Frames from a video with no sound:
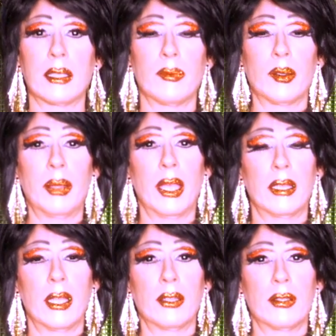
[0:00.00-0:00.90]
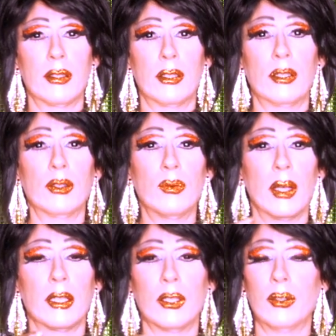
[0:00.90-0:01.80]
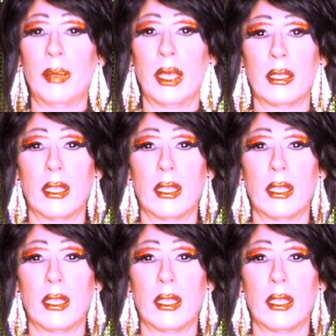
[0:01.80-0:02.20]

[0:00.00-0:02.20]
someone pay attention to you while you pay